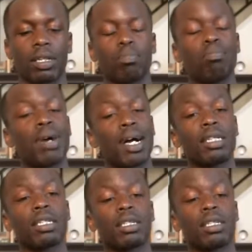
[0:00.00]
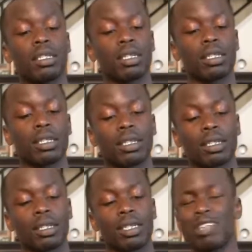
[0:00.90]
But
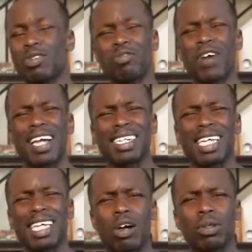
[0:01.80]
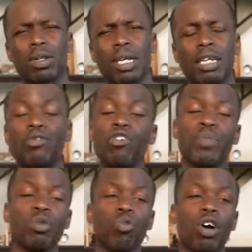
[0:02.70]
as we find out, if you've
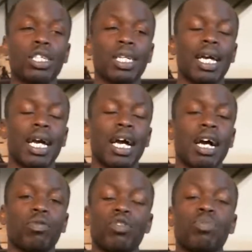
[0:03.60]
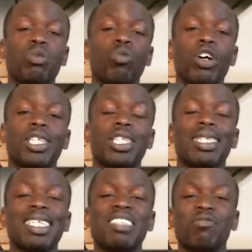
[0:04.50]
been watching
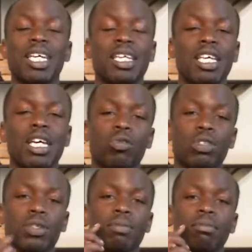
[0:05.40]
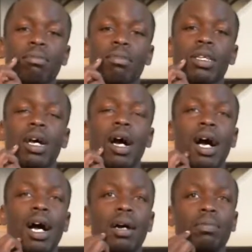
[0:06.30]
these videos,
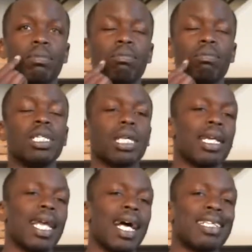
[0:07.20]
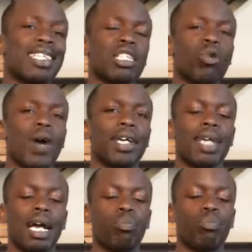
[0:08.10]
Mr. Nancy is quite
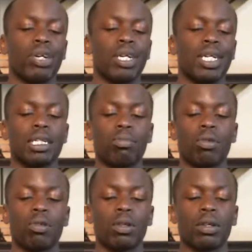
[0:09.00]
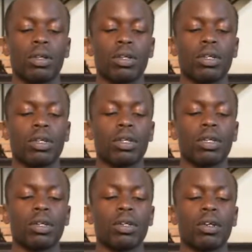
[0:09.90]
unpredictable.
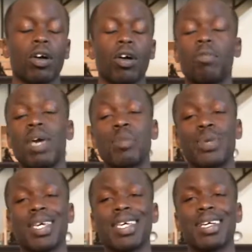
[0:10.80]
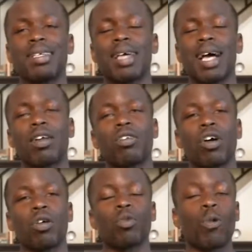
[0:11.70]
Or maybe he is, I don't know,
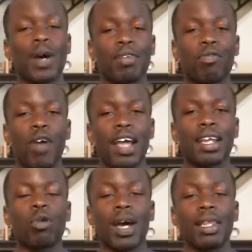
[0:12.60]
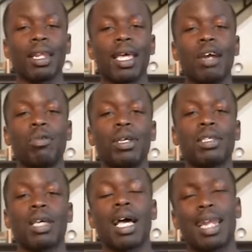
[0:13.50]
quite funny, quite hilarious, and
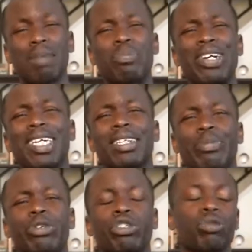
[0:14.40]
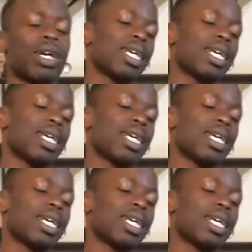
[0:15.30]
unpredictable too, I guess.